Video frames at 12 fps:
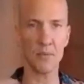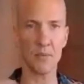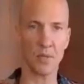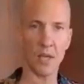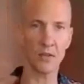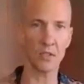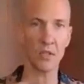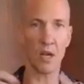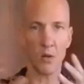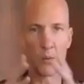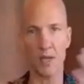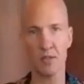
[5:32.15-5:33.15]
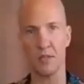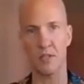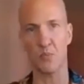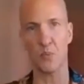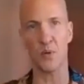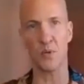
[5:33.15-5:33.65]
So counterclockwise
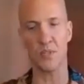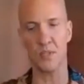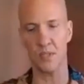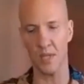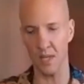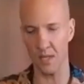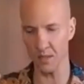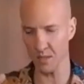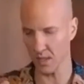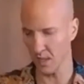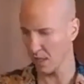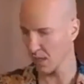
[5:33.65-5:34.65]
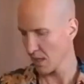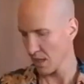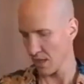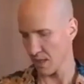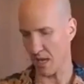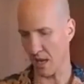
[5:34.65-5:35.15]
disperses things.
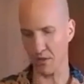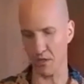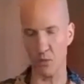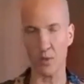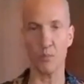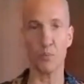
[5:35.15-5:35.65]
It's how you would